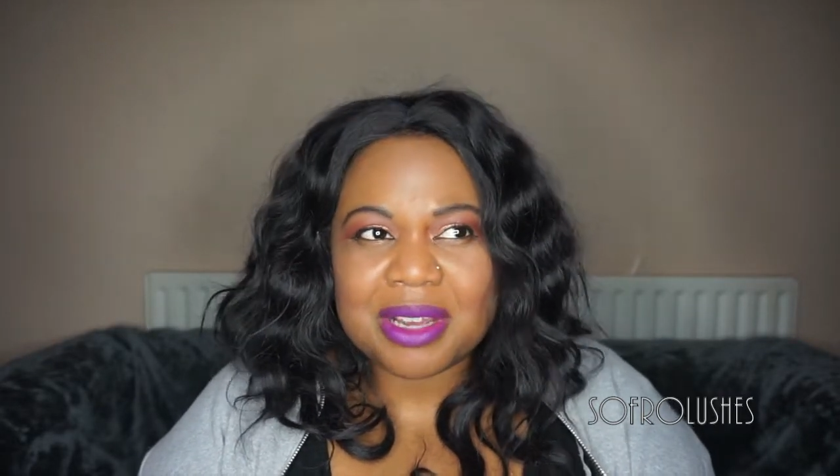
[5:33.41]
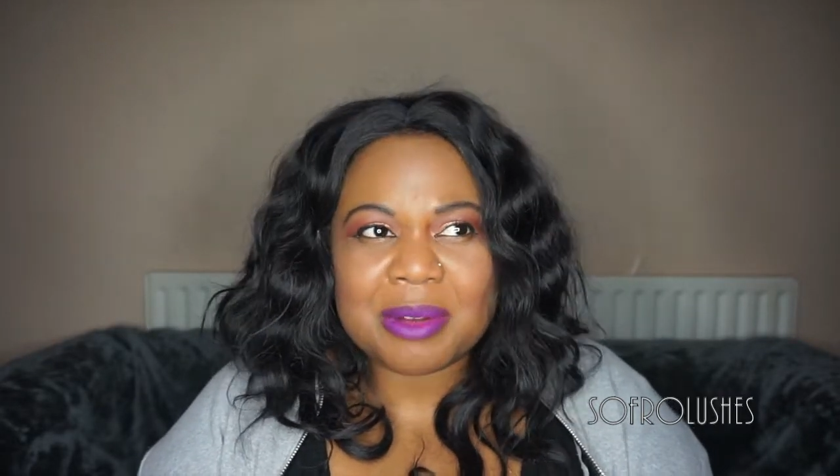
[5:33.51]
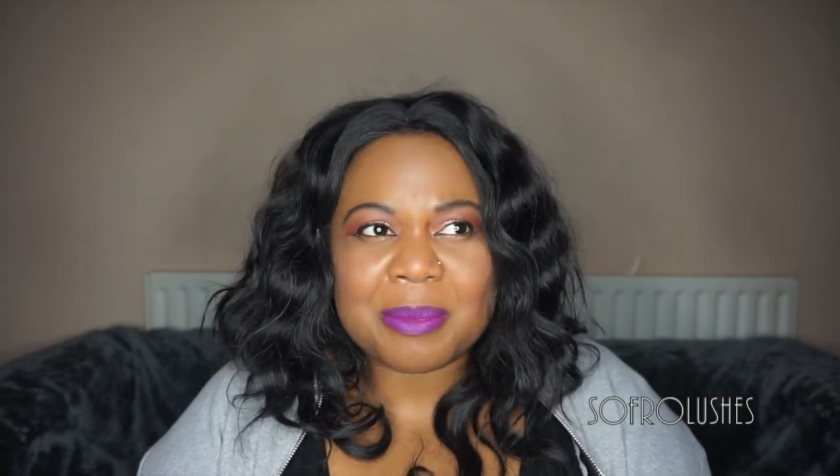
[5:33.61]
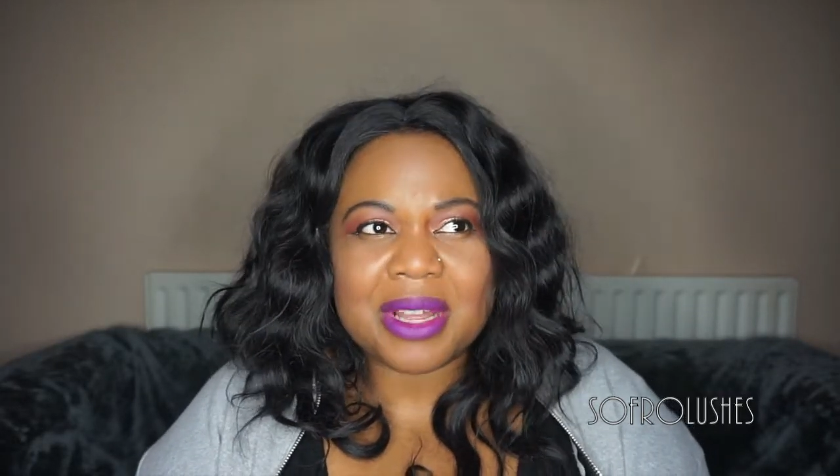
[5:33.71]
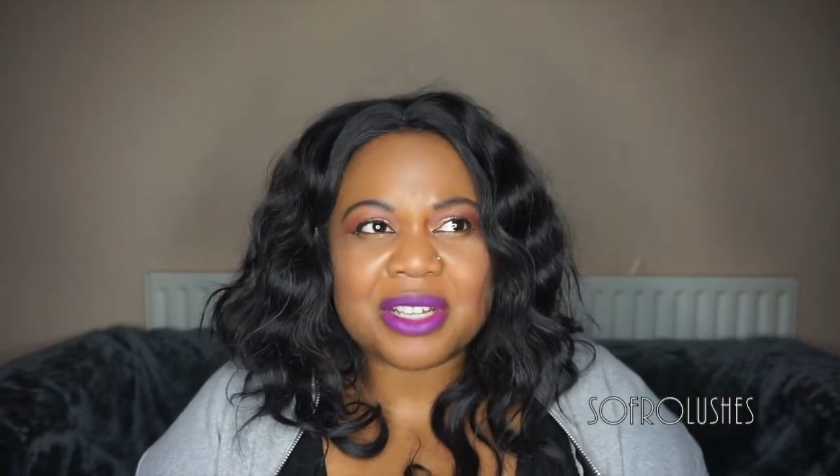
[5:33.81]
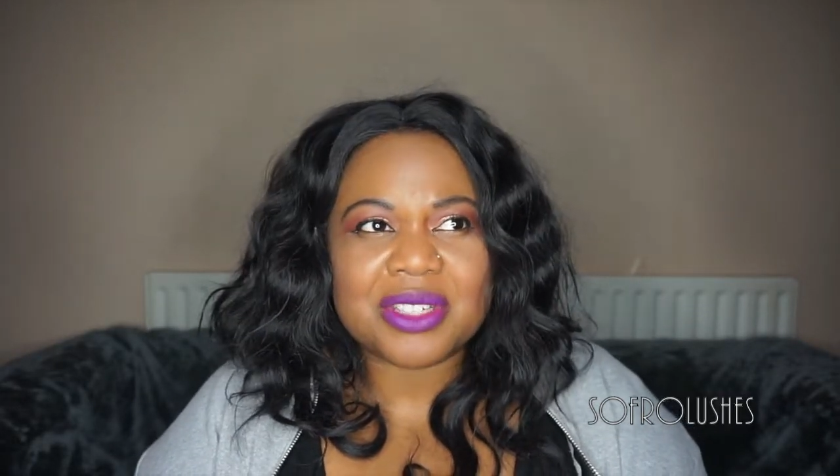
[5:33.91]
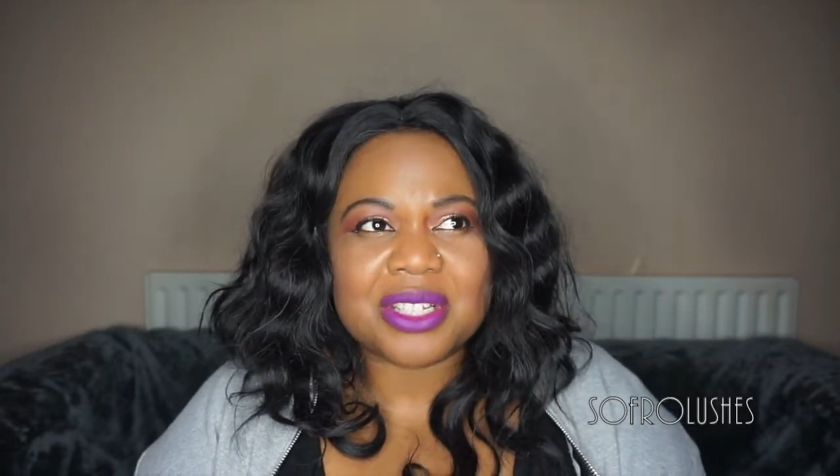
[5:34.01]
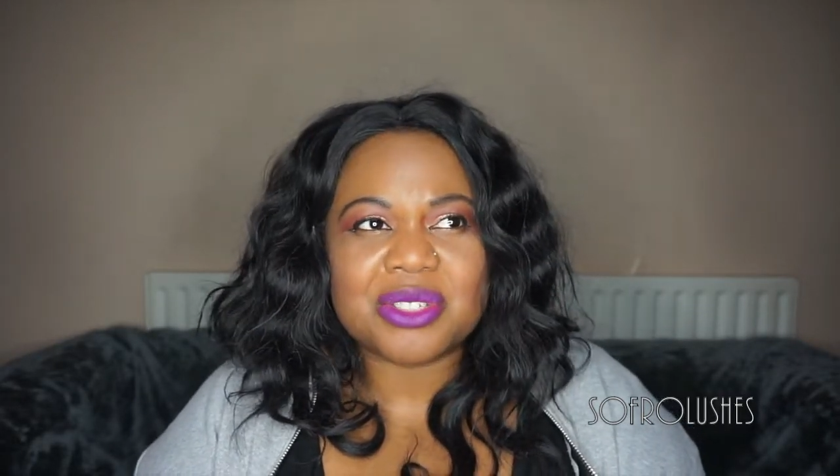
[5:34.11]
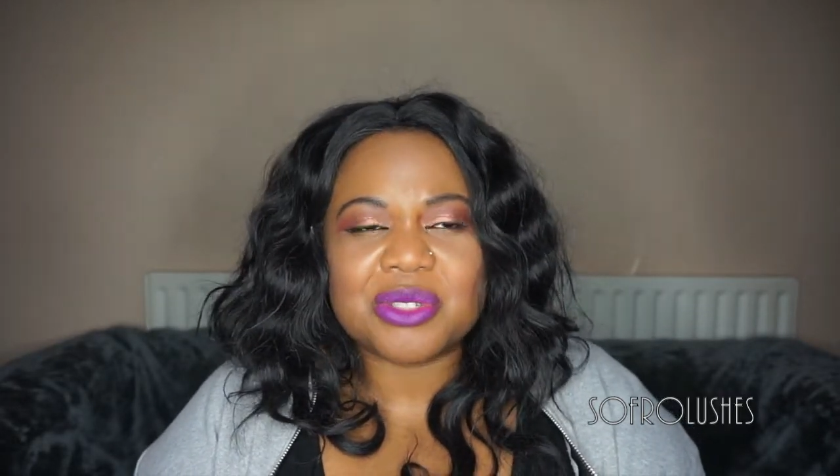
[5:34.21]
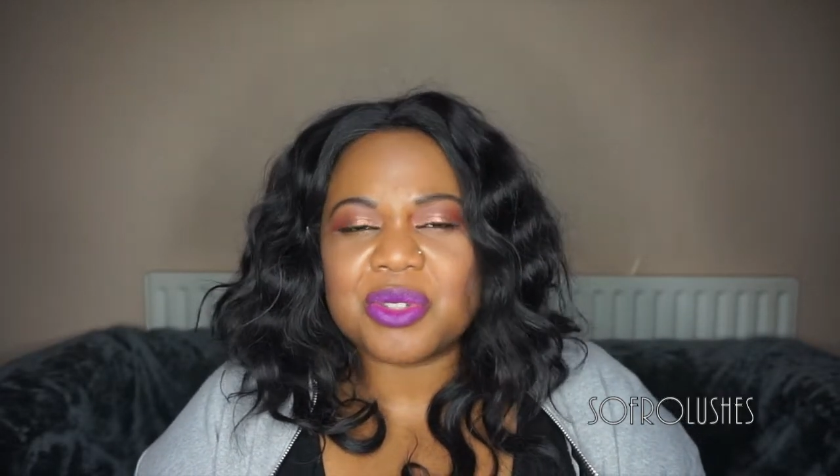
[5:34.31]
I tried
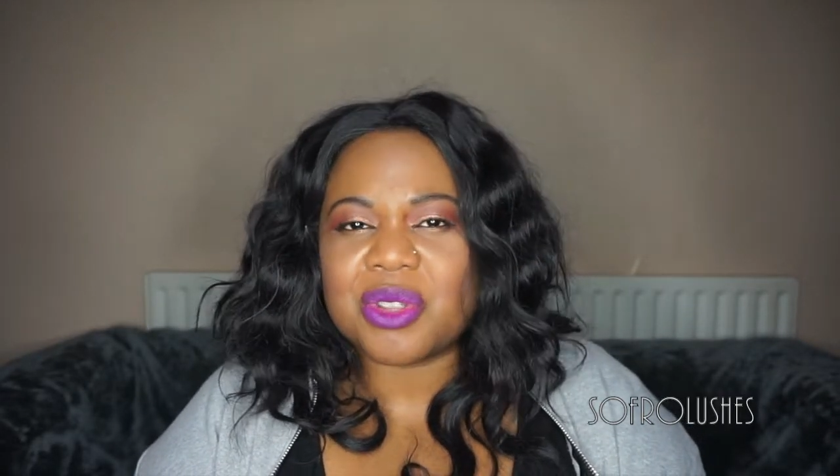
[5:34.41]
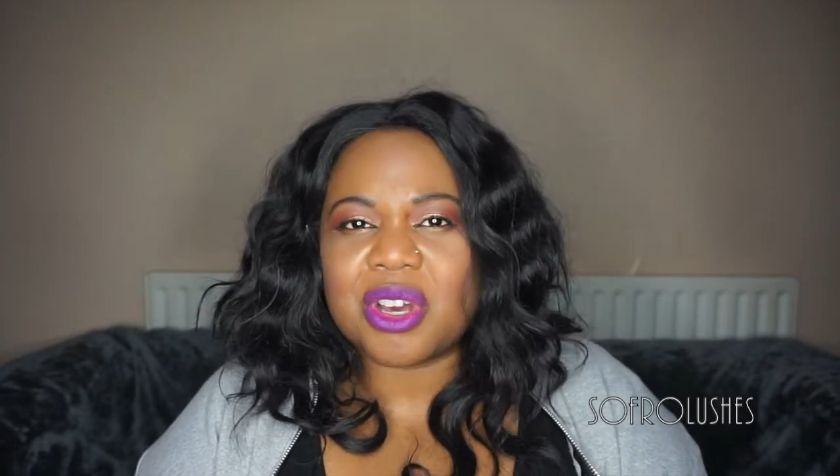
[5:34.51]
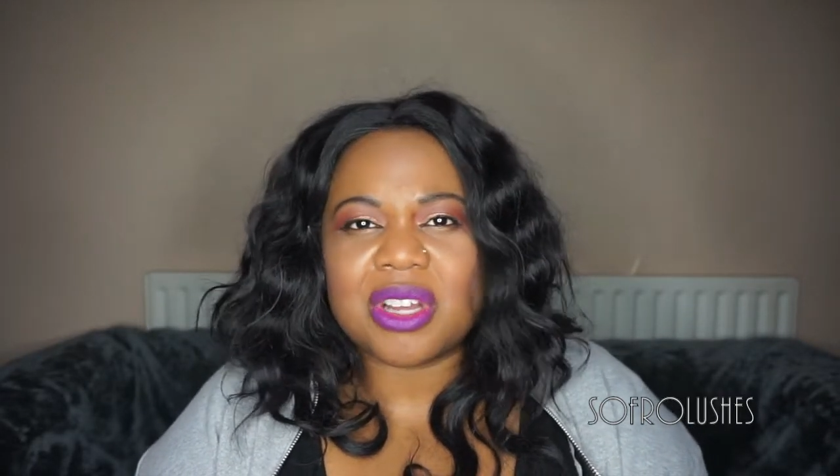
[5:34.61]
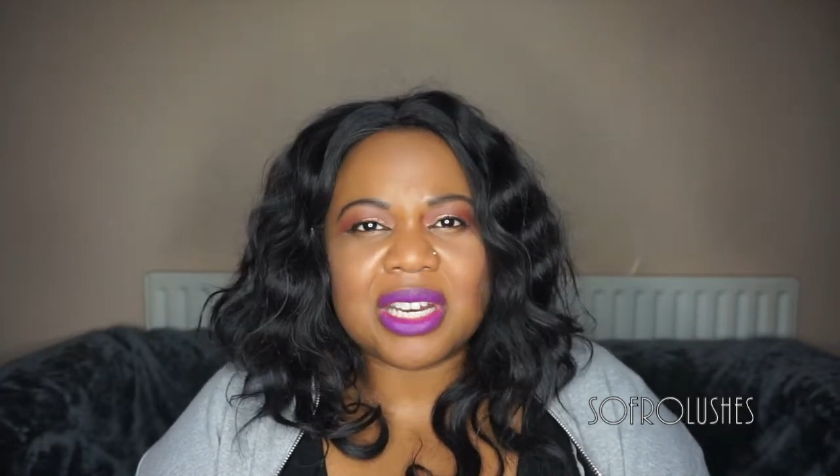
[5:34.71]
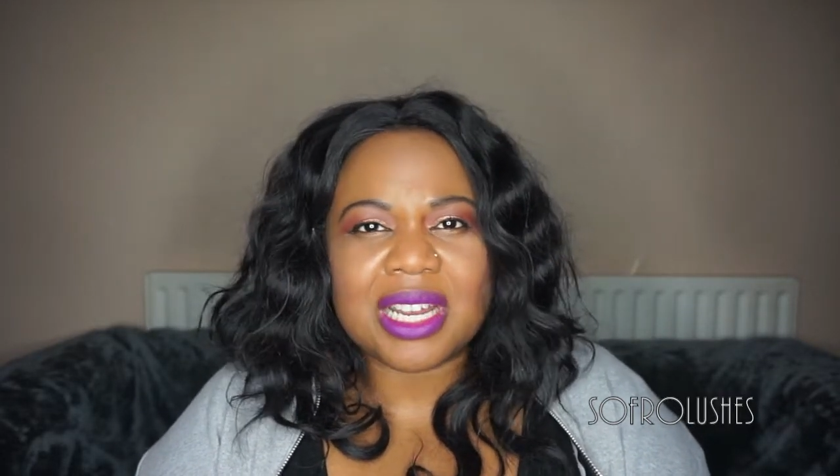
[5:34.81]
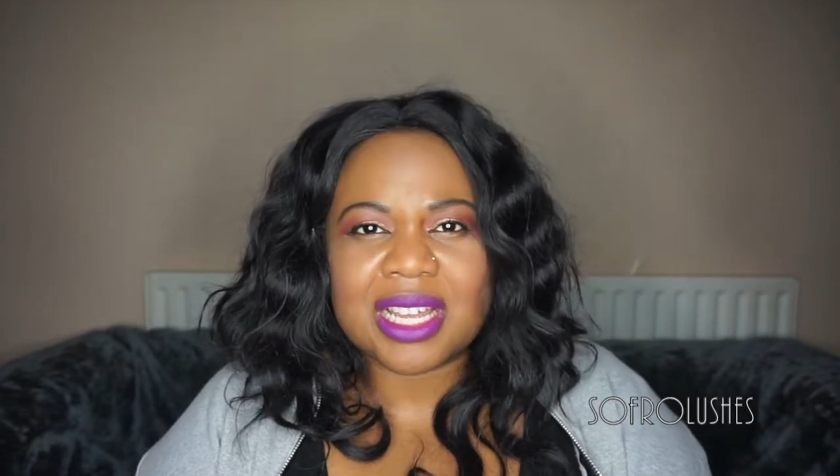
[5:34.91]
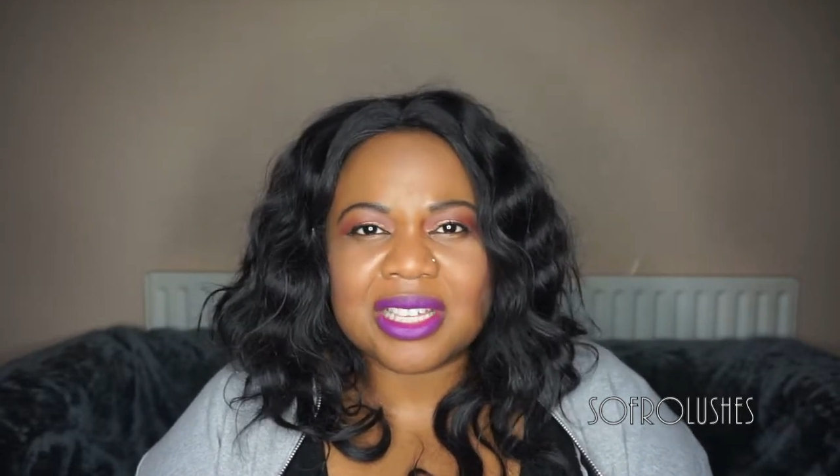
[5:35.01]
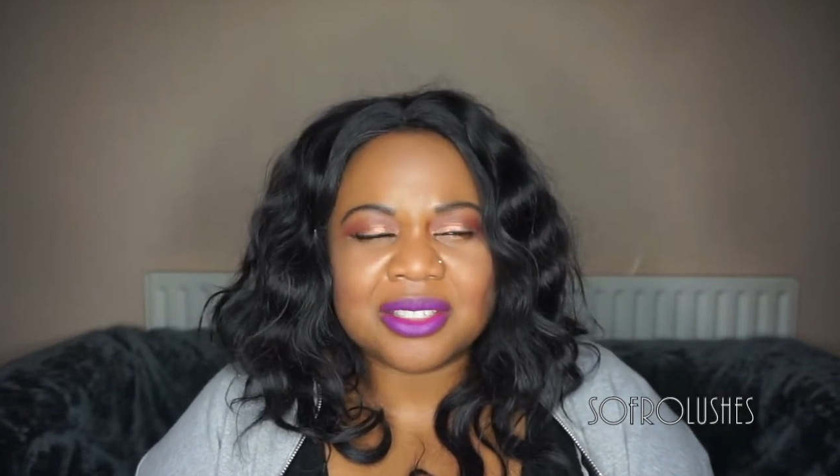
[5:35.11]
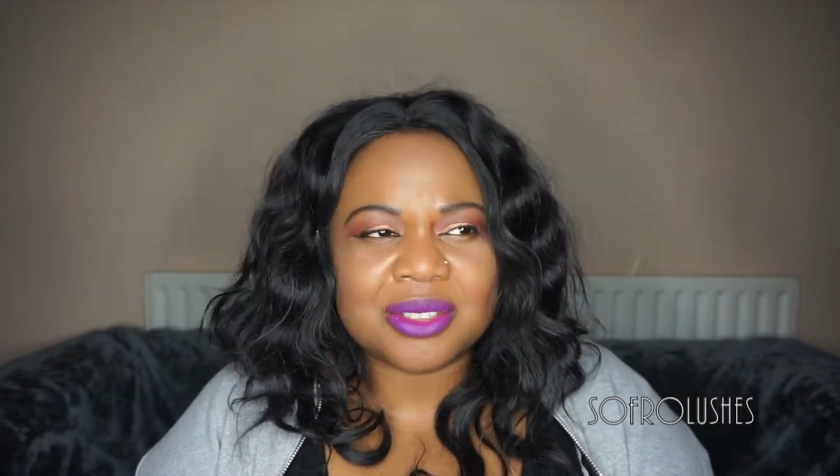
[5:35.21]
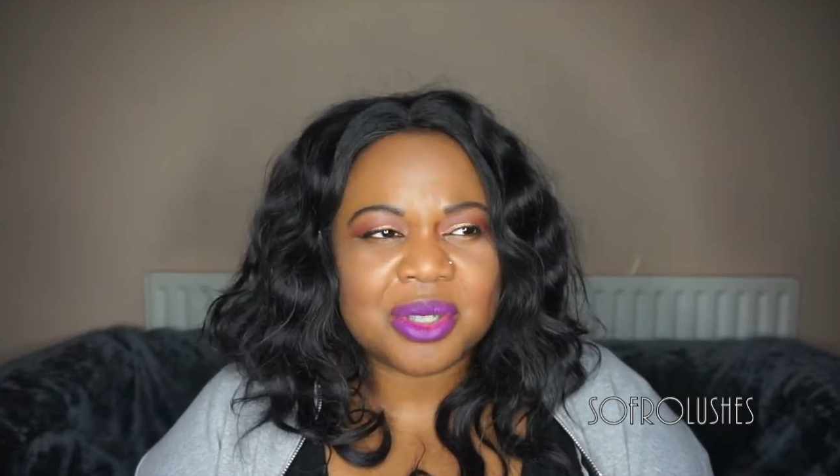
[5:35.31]
to do the
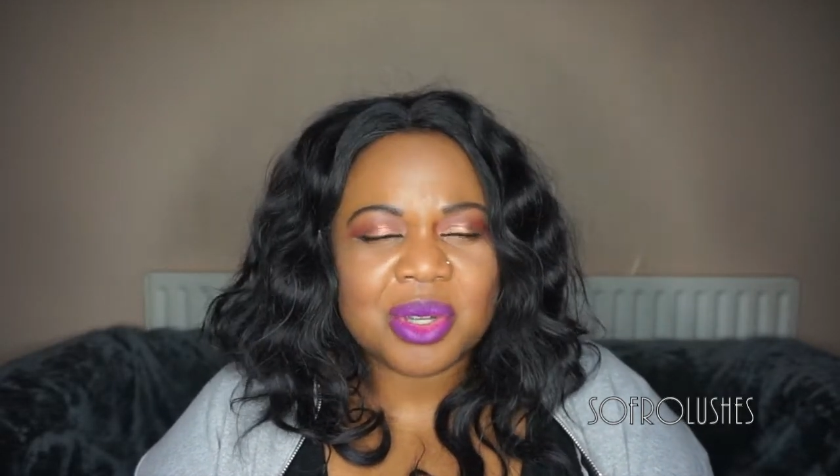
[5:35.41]
online